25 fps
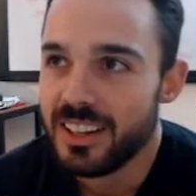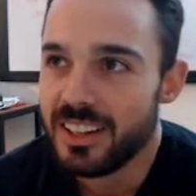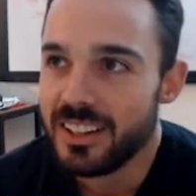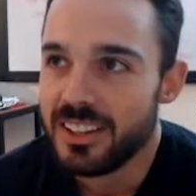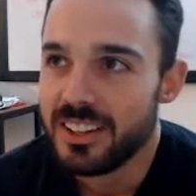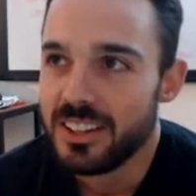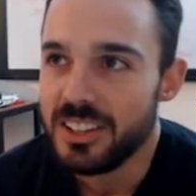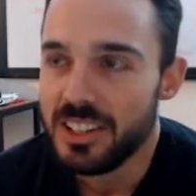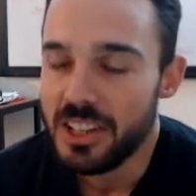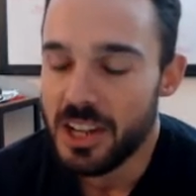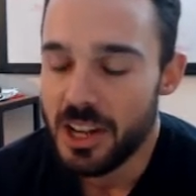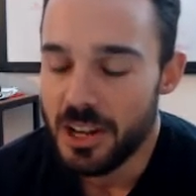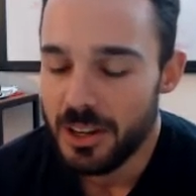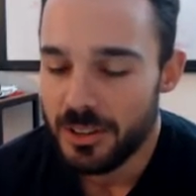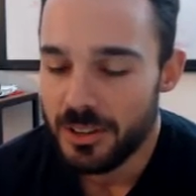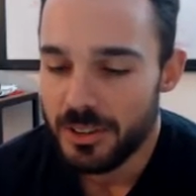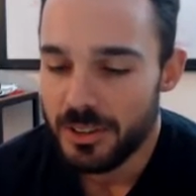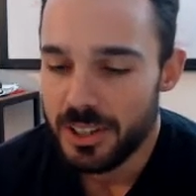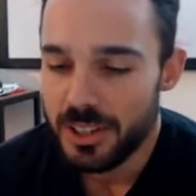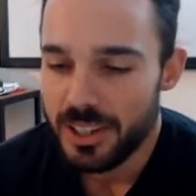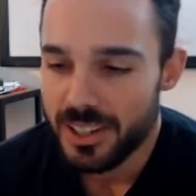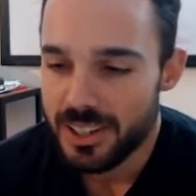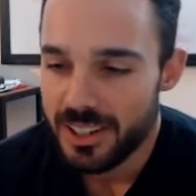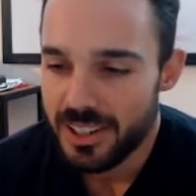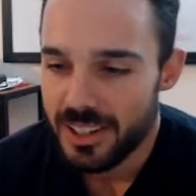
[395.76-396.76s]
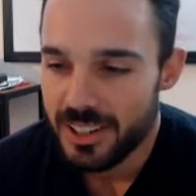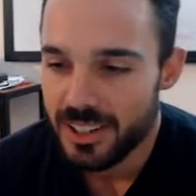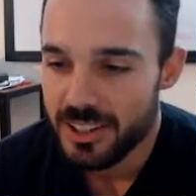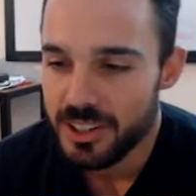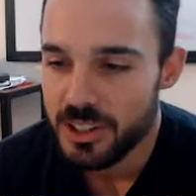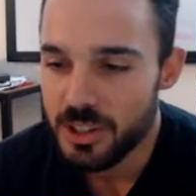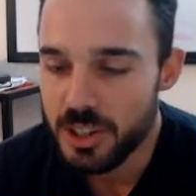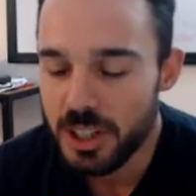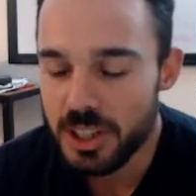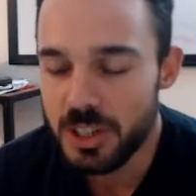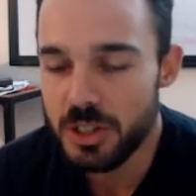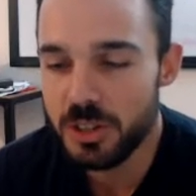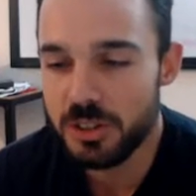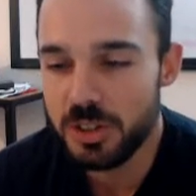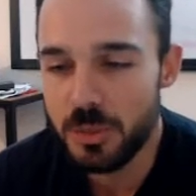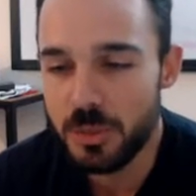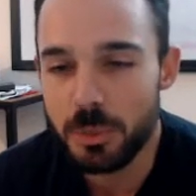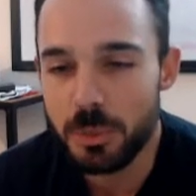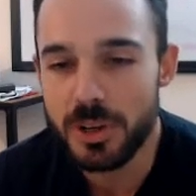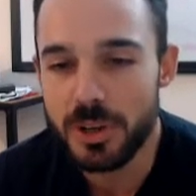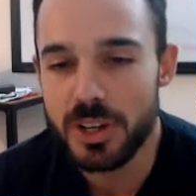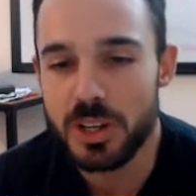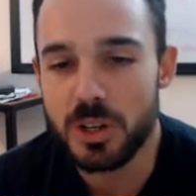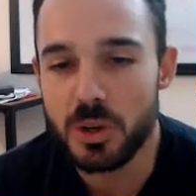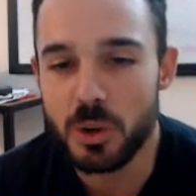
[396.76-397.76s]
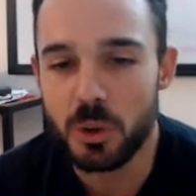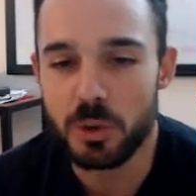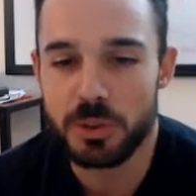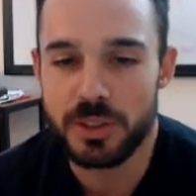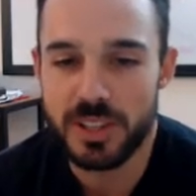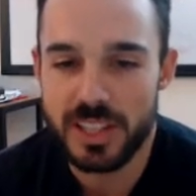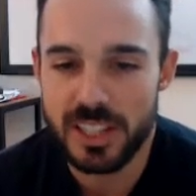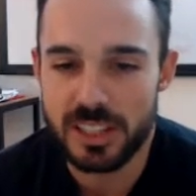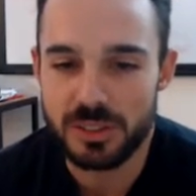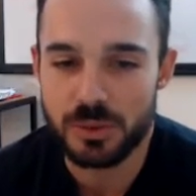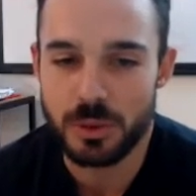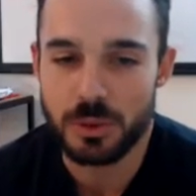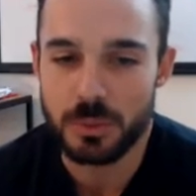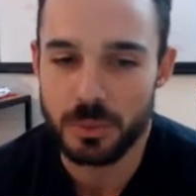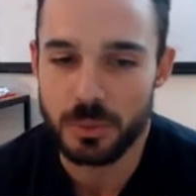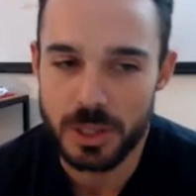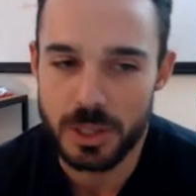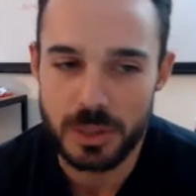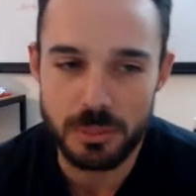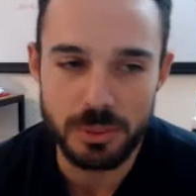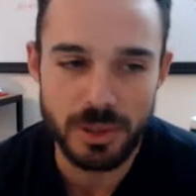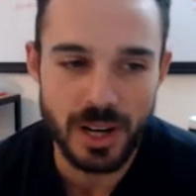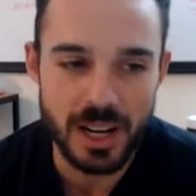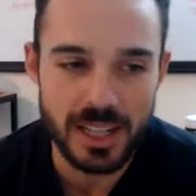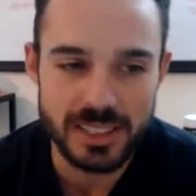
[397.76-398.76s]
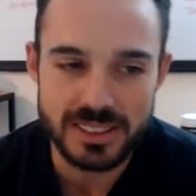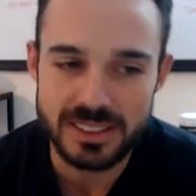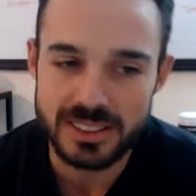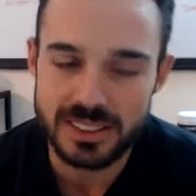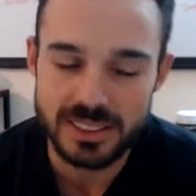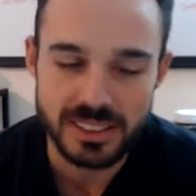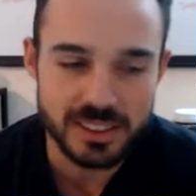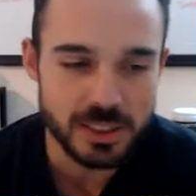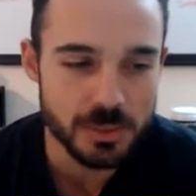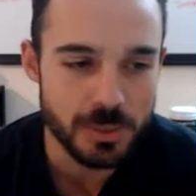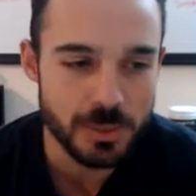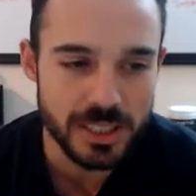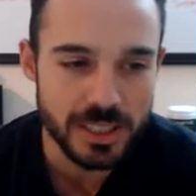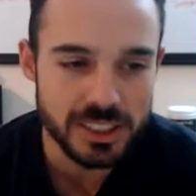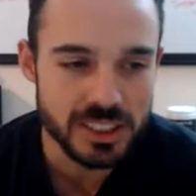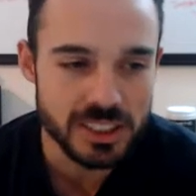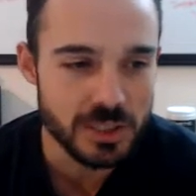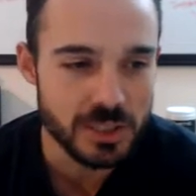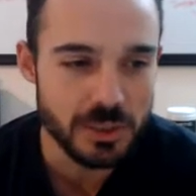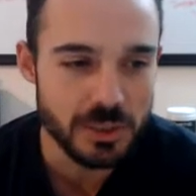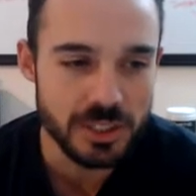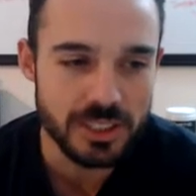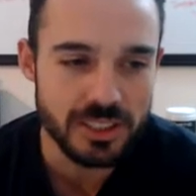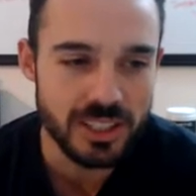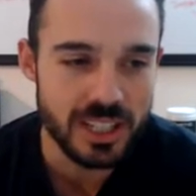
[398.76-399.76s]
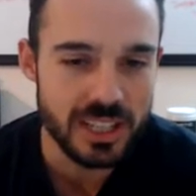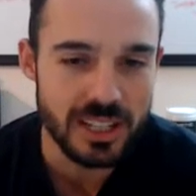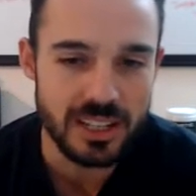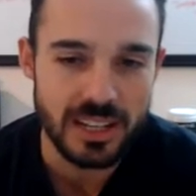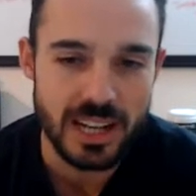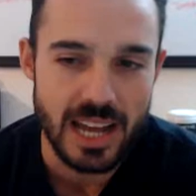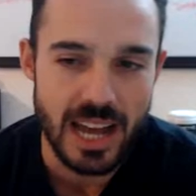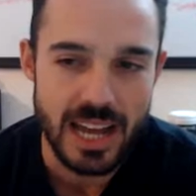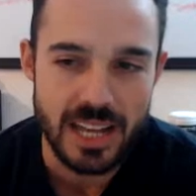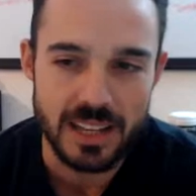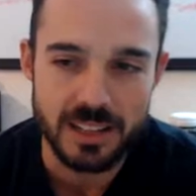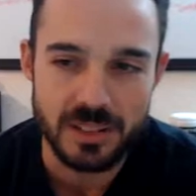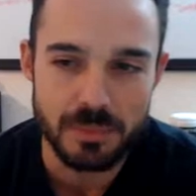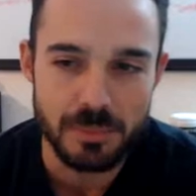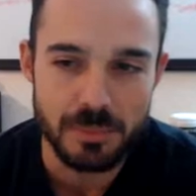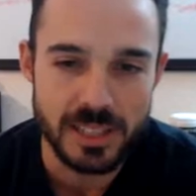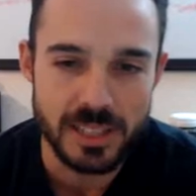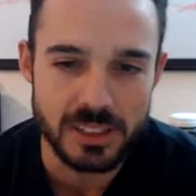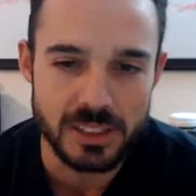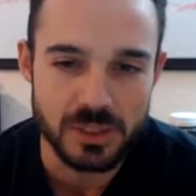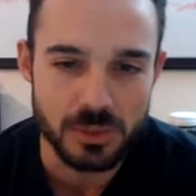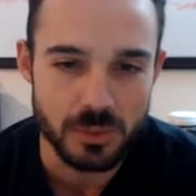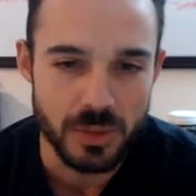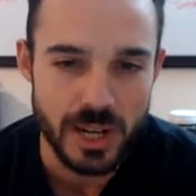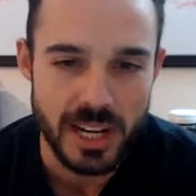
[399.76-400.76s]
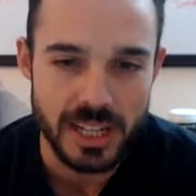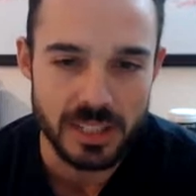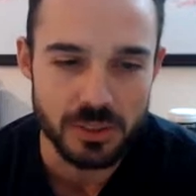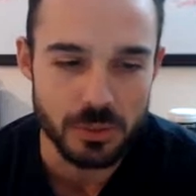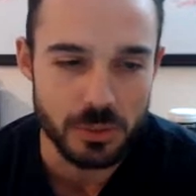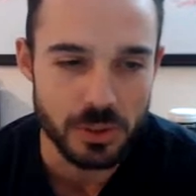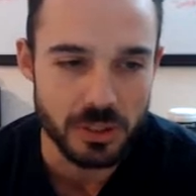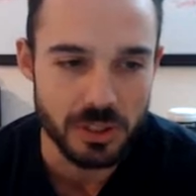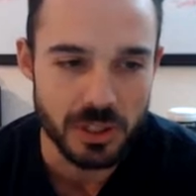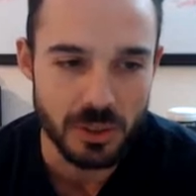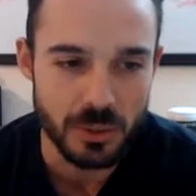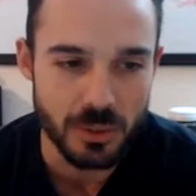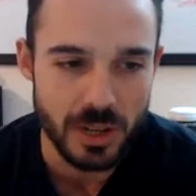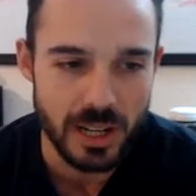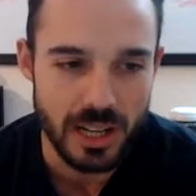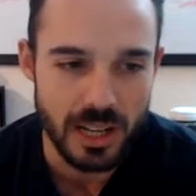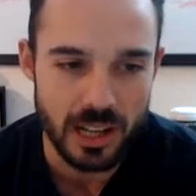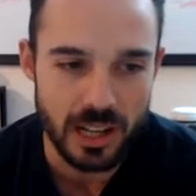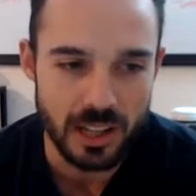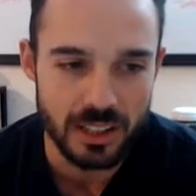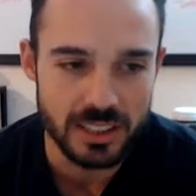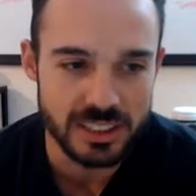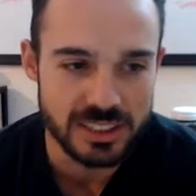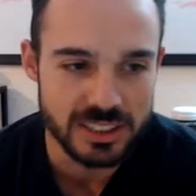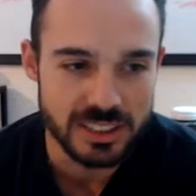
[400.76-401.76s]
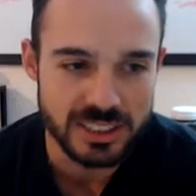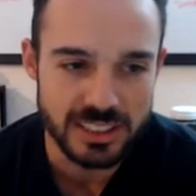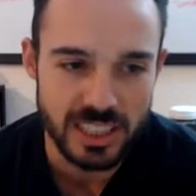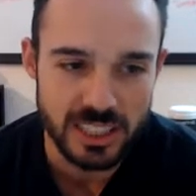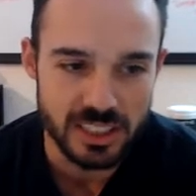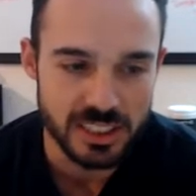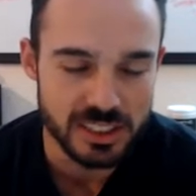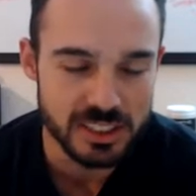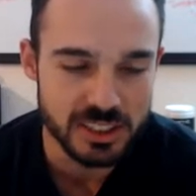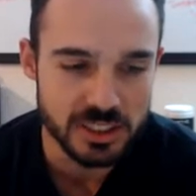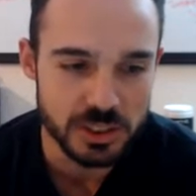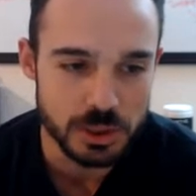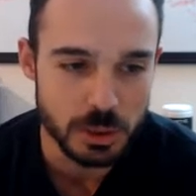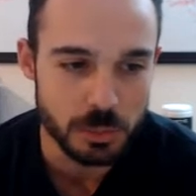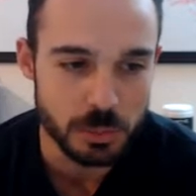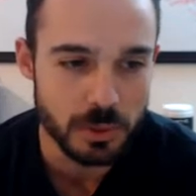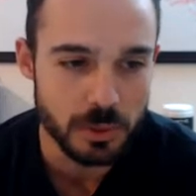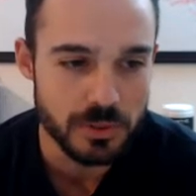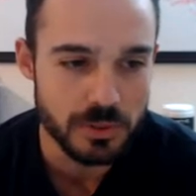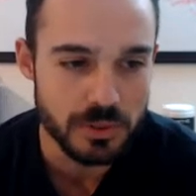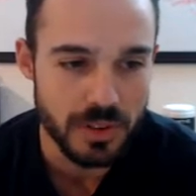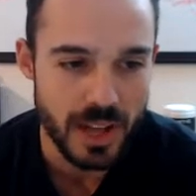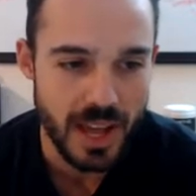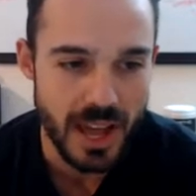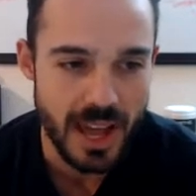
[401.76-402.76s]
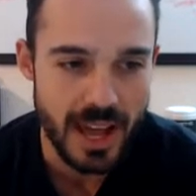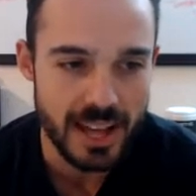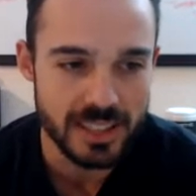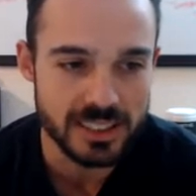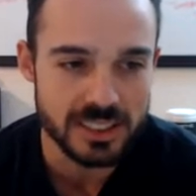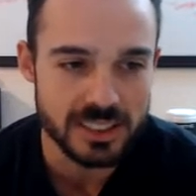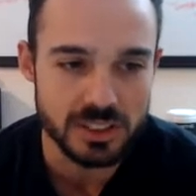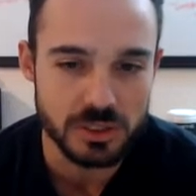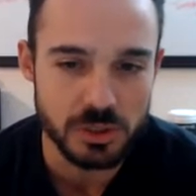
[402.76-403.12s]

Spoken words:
you know, you can do some pretty cool things with repricing, especially when you get an item that's ranked really well and selling super fast.